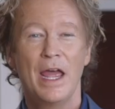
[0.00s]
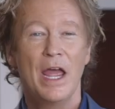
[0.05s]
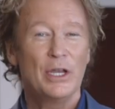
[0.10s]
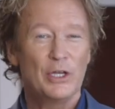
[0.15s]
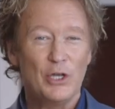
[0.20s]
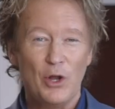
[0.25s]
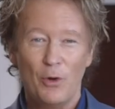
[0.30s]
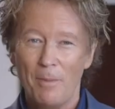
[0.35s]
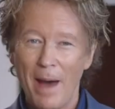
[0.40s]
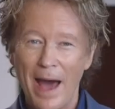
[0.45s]

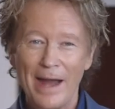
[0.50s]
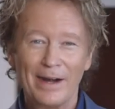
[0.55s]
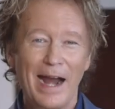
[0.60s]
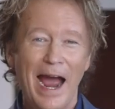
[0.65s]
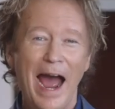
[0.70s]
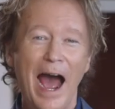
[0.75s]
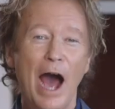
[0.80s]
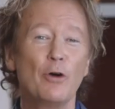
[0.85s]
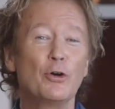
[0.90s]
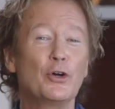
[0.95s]
No matter
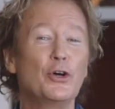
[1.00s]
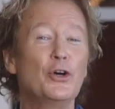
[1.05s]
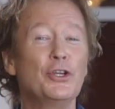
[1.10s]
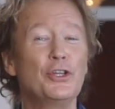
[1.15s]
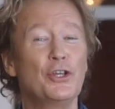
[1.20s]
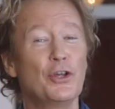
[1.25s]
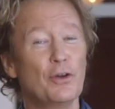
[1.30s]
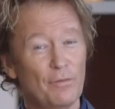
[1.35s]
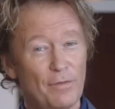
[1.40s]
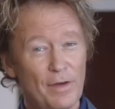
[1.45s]
how
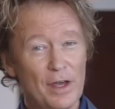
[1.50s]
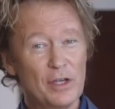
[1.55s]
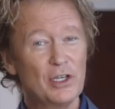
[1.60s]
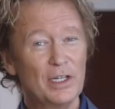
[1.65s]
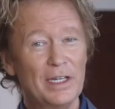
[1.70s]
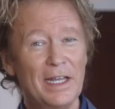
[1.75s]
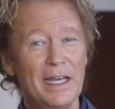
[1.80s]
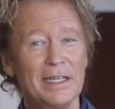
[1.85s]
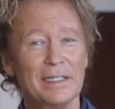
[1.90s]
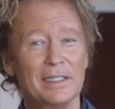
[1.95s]
good your
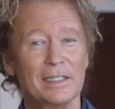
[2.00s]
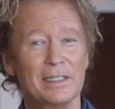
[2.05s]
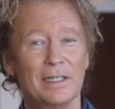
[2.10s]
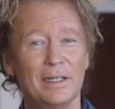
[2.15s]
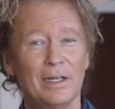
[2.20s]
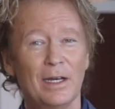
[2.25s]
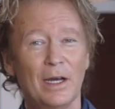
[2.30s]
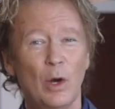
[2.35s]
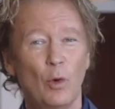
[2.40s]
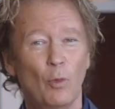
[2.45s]
vision is,
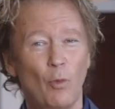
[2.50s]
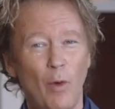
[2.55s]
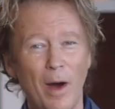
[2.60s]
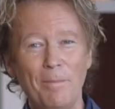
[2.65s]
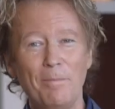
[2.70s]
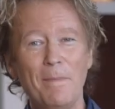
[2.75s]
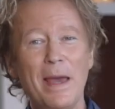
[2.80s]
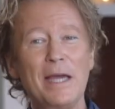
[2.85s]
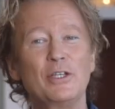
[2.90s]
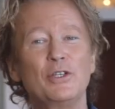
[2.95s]

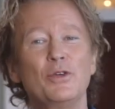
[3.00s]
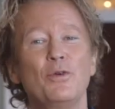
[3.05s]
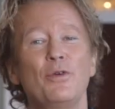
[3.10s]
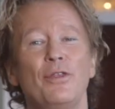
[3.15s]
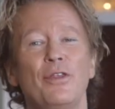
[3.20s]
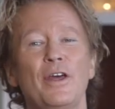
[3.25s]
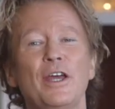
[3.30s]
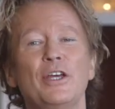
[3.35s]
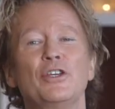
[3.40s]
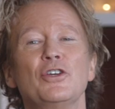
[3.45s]
what makes you
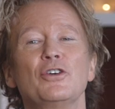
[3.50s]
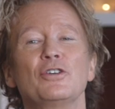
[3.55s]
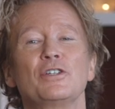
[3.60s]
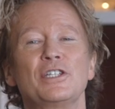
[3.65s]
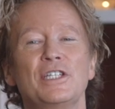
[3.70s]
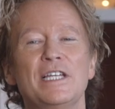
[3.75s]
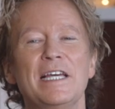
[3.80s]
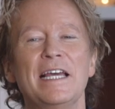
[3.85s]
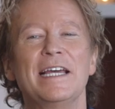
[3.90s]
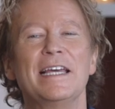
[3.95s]
think you're
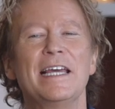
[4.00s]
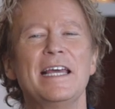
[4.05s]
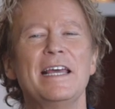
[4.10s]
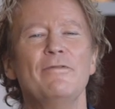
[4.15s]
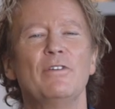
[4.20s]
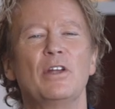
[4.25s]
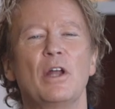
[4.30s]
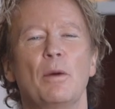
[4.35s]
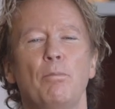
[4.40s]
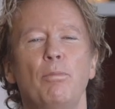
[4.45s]
seeing
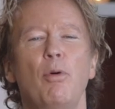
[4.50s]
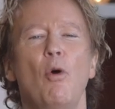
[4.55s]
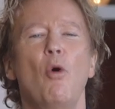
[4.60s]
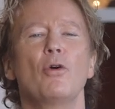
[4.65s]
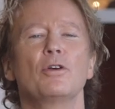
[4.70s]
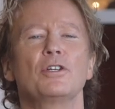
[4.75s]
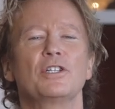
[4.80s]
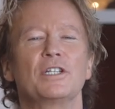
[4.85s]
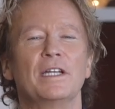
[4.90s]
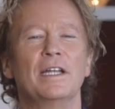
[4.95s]
even a
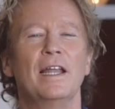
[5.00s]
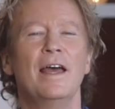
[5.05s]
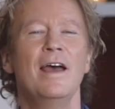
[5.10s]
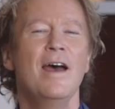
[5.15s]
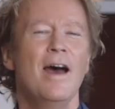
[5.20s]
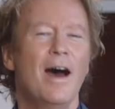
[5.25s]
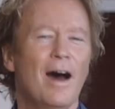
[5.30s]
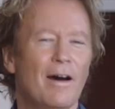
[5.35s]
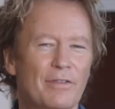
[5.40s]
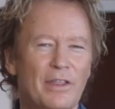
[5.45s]
portion
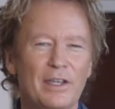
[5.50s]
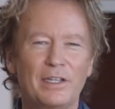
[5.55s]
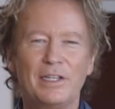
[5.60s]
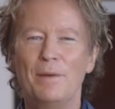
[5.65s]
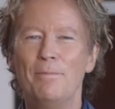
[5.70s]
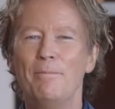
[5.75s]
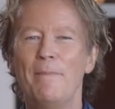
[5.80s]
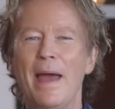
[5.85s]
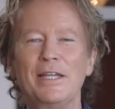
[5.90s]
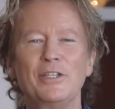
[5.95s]
of the
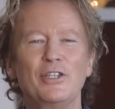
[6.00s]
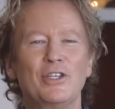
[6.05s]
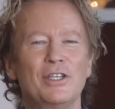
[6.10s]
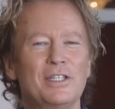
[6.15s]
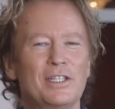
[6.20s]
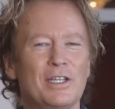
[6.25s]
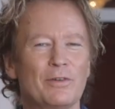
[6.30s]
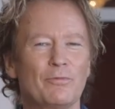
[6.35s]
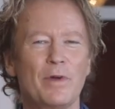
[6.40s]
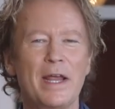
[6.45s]

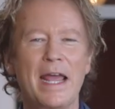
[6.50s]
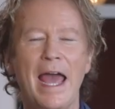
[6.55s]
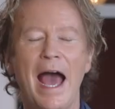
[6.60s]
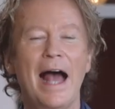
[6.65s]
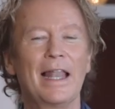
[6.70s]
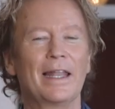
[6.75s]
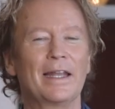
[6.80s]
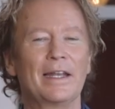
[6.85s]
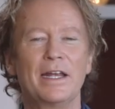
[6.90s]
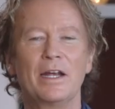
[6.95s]
dimensions and
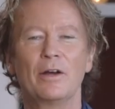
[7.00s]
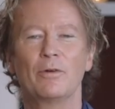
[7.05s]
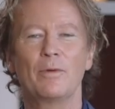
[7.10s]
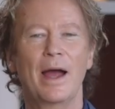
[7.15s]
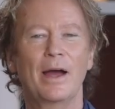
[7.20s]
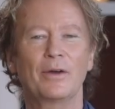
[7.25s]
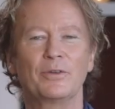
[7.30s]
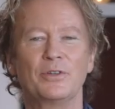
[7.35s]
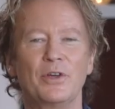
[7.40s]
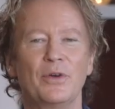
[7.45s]
reality
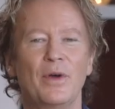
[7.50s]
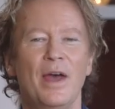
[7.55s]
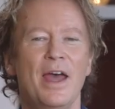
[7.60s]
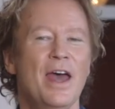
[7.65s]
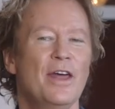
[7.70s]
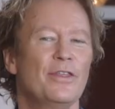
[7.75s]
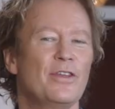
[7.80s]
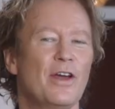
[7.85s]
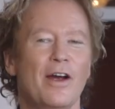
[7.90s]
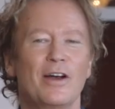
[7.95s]
around you?
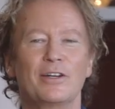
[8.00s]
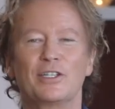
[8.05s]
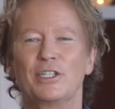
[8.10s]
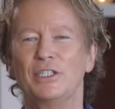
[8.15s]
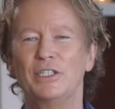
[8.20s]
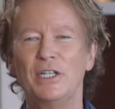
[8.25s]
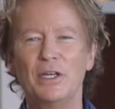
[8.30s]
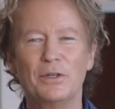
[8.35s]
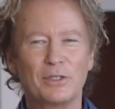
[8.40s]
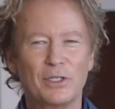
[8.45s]
There are
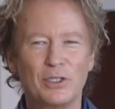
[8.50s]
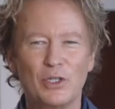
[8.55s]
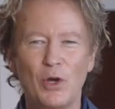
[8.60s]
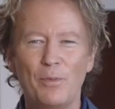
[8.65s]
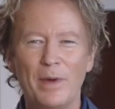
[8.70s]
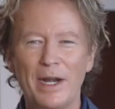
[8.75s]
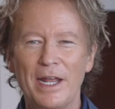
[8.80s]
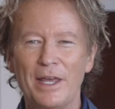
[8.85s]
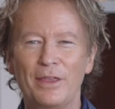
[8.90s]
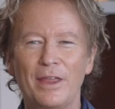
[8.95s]
still so
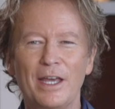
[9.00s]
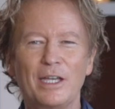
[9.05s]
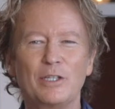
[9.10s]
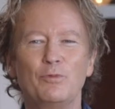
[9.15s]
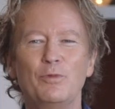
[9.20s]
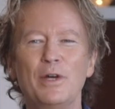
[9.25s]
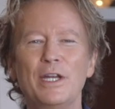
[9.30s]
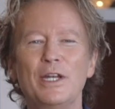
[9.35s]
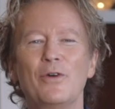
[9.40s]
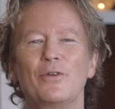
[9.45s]
many things
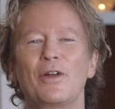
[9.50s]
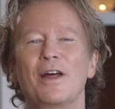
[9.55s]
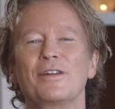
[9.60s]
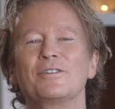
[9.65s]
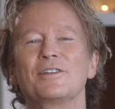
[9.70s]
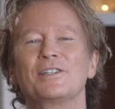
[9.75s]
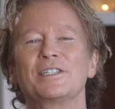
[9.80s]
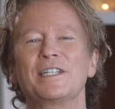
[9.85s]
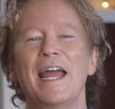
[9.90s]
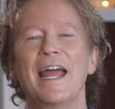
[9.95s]
we don't
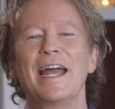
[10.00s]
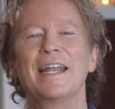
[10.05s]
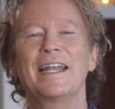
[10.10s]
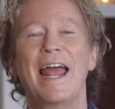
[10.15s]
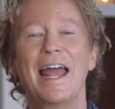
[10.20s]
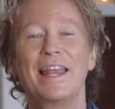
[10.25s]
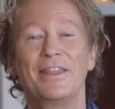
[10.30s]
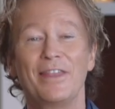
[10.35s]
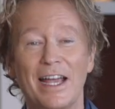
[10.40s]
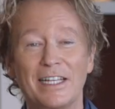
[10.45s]
understand
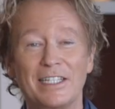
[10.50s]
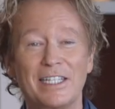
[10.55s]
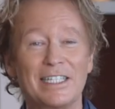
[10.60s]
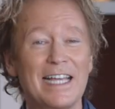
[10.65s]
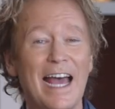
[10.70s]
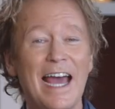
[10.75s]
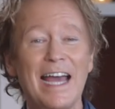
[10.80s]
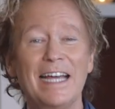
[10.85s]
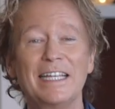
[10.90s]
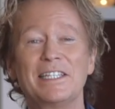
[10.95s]
and that
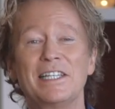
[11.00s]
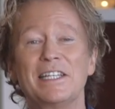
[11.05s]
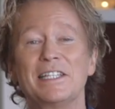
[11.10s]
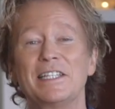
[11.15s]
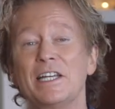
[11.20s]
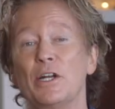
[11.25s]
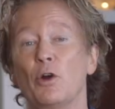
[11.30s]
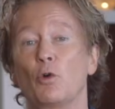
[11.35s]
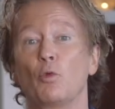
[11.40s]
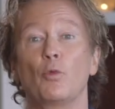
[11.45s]
science is
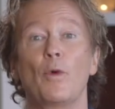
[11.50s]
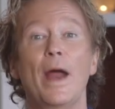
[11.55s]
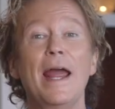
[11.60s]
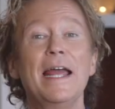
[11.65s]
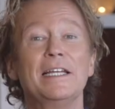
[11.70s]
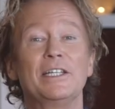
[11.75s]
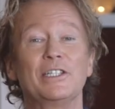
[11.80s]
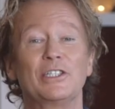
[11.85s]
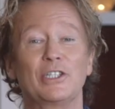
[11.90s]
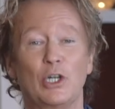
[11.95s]
in a
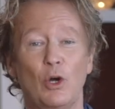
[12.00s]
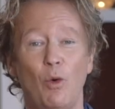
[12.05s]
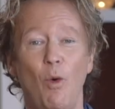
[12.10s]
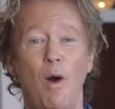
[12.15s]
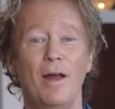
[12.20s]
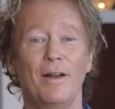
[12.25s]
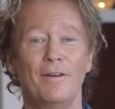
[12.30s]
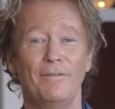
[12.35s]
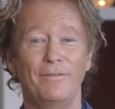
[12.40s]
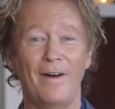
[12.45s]
race to
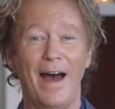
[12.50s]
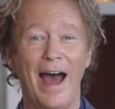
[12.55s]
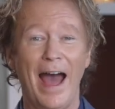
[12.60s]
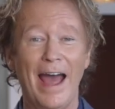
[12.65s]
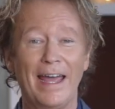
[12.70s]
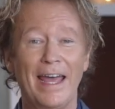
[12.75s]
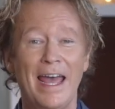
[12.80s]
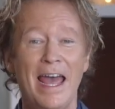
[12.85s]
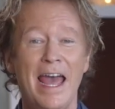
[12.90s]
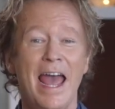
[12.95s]
quantify.